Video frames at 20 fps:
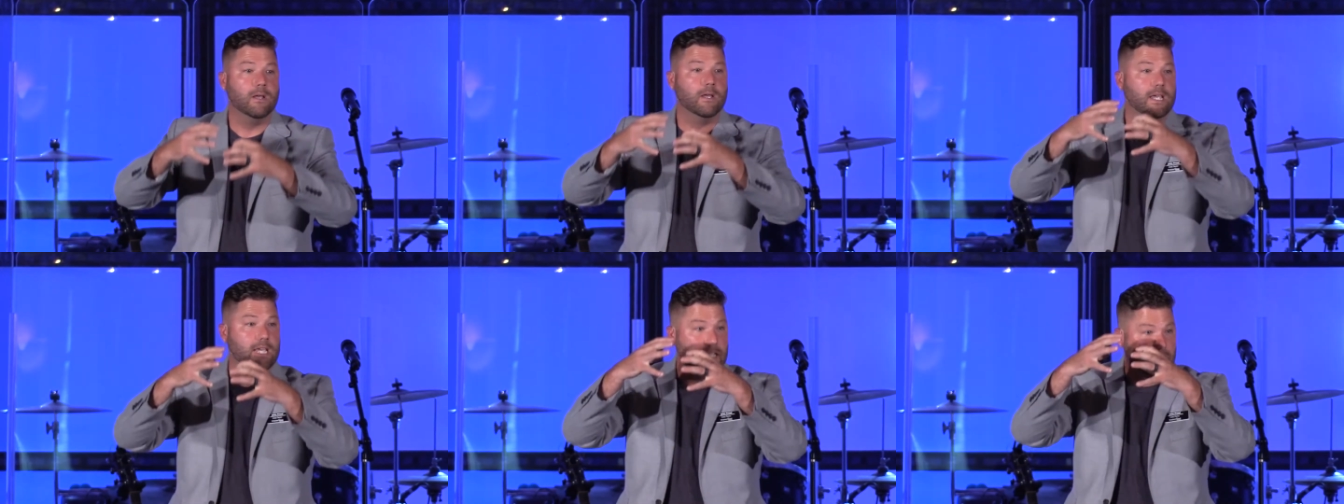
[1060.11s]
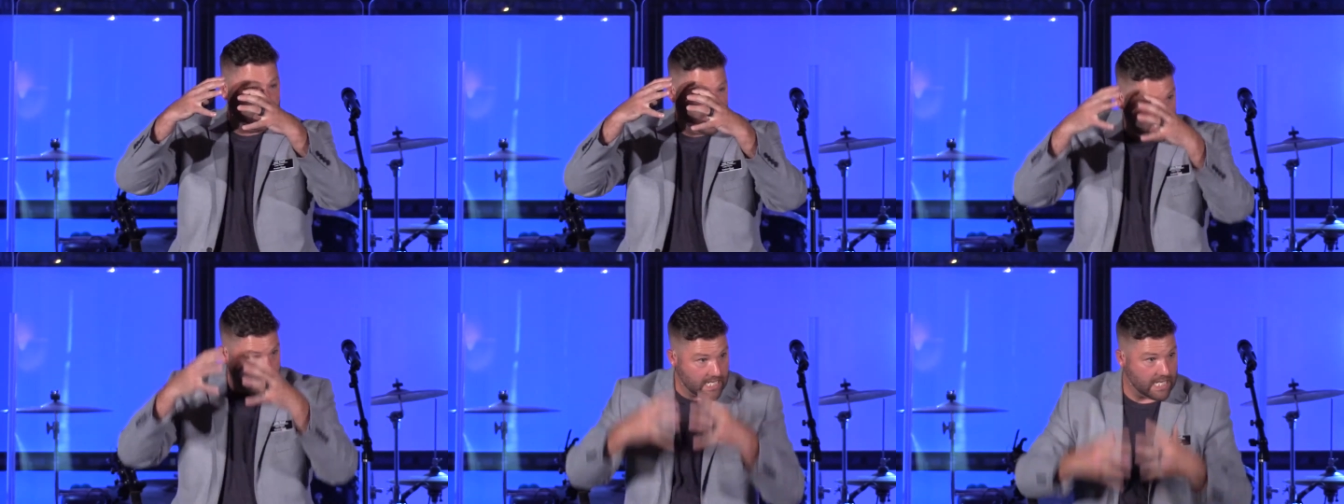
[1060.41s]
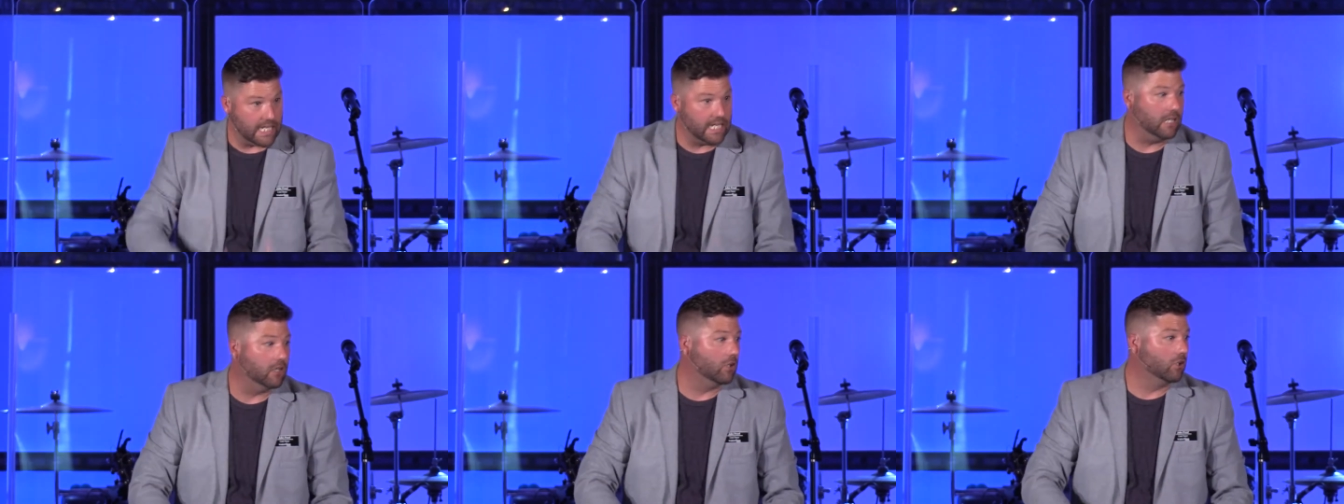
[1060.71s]
he's
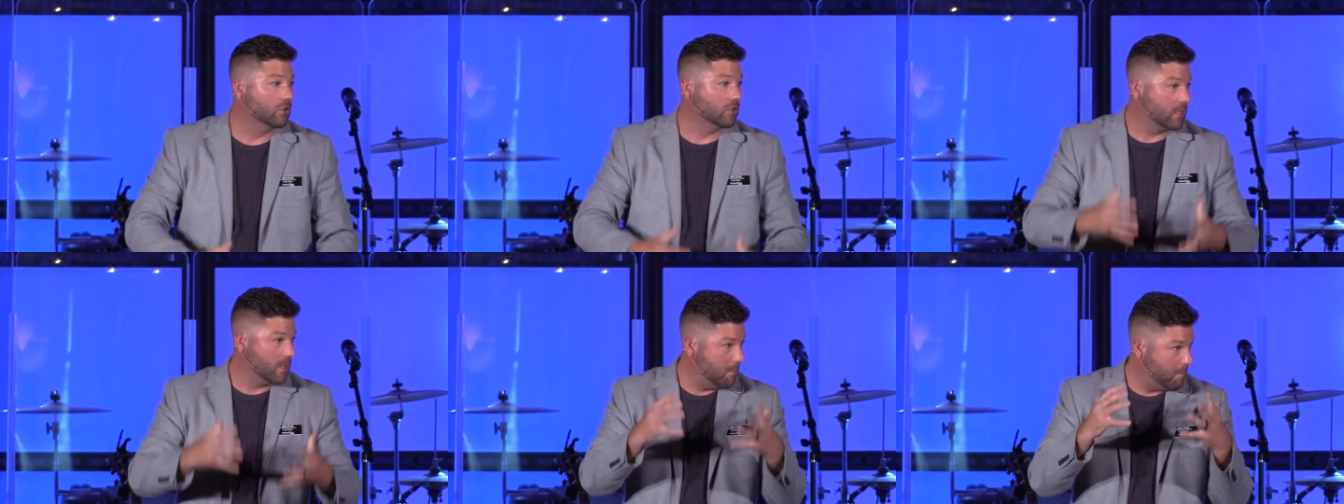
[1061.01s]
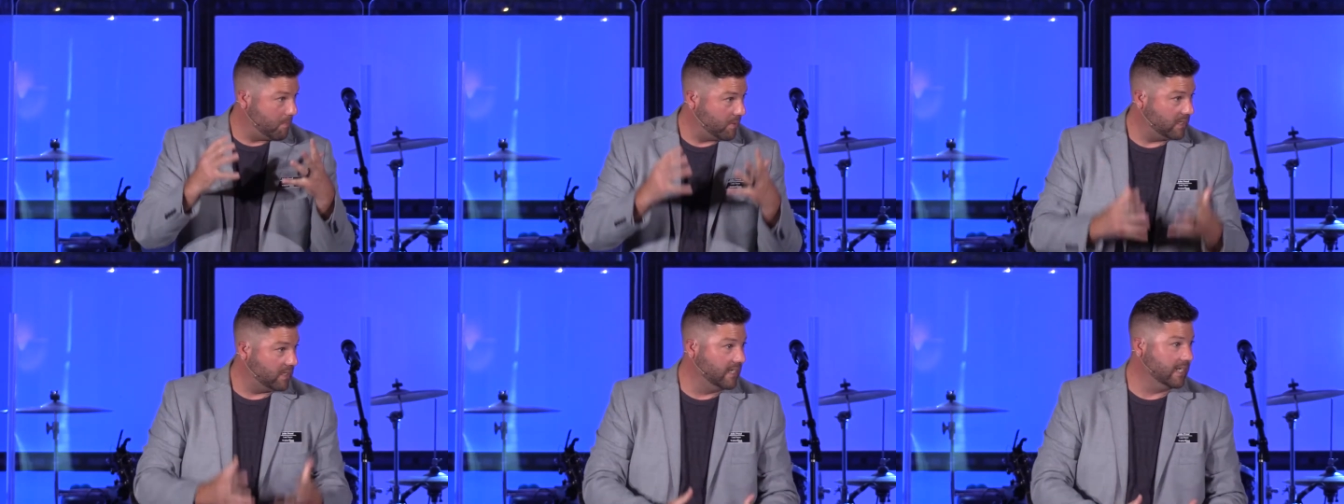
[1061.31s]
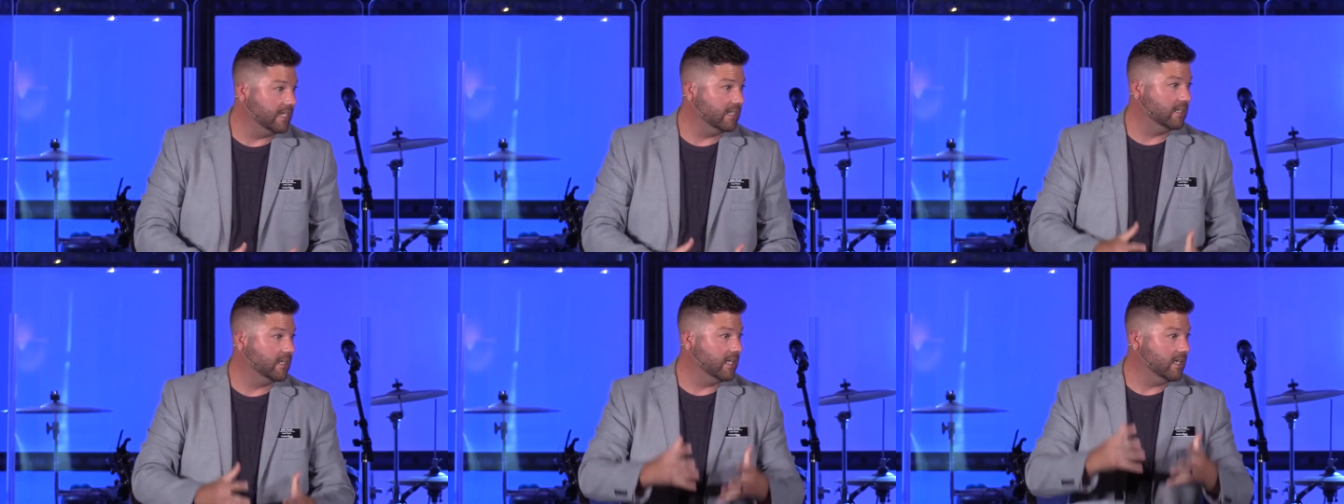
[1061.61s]
healed,
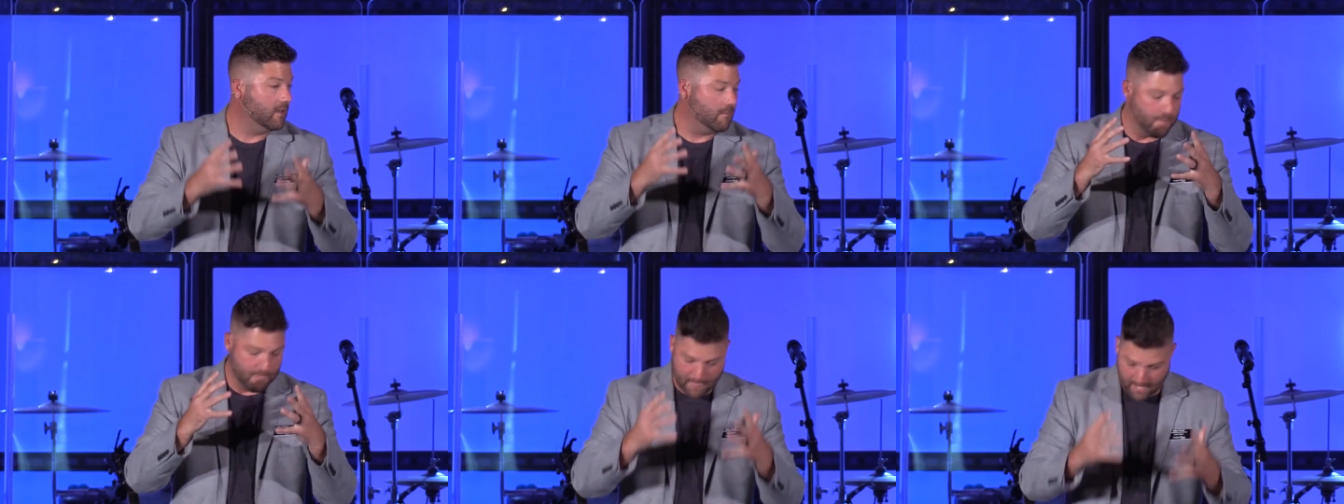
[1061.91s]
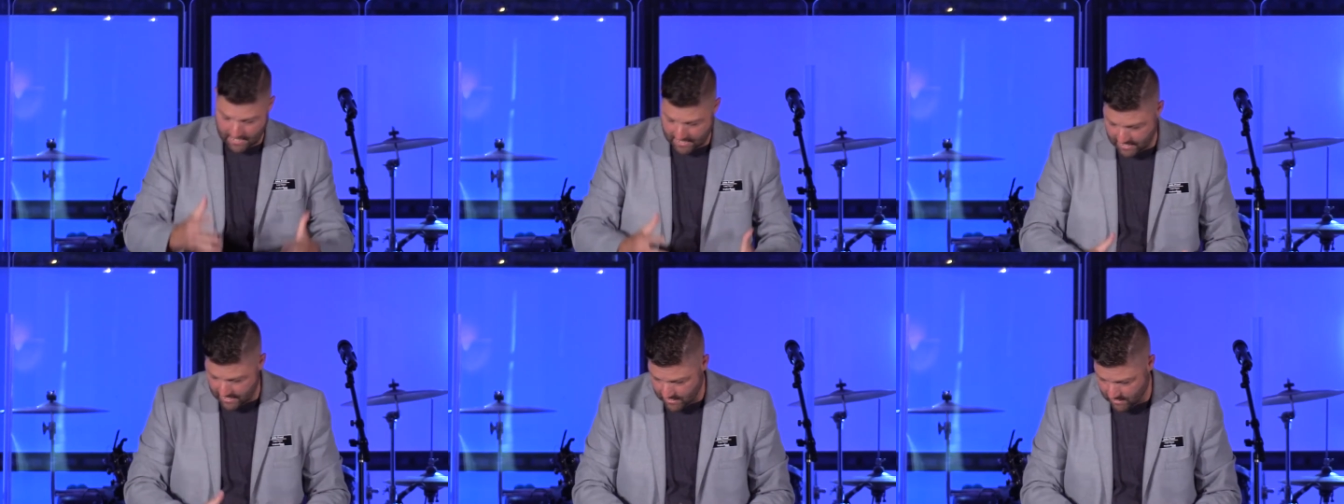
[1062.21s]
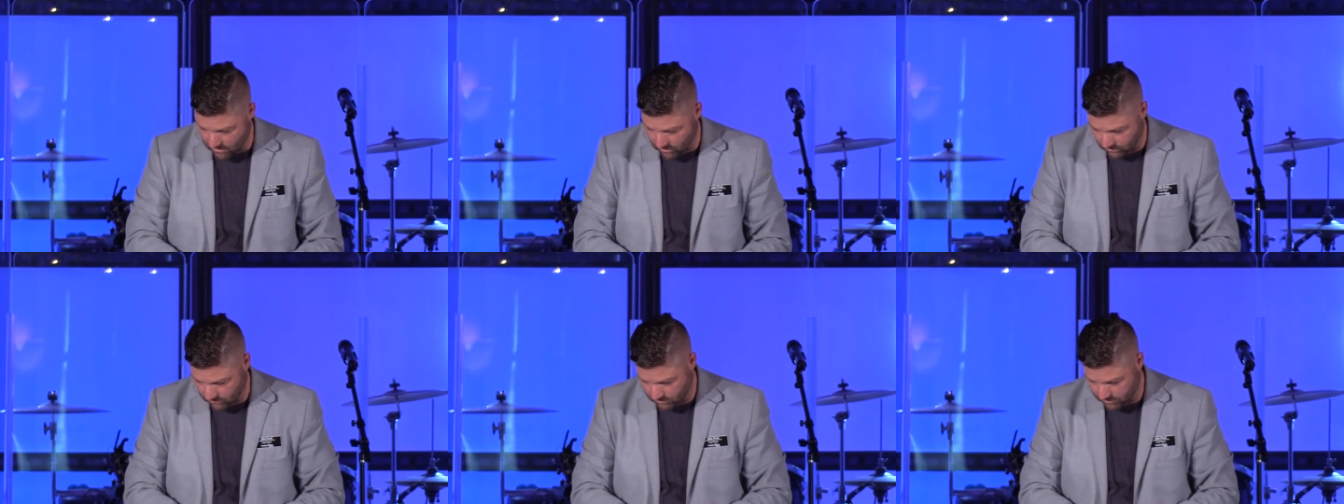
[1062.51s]
completely
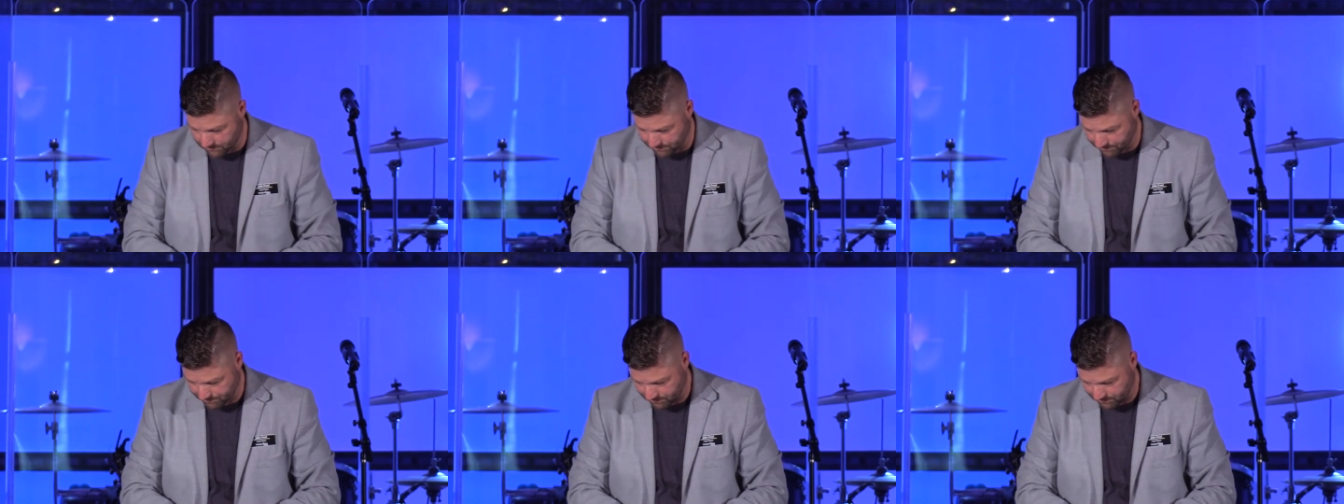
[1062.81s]
healed.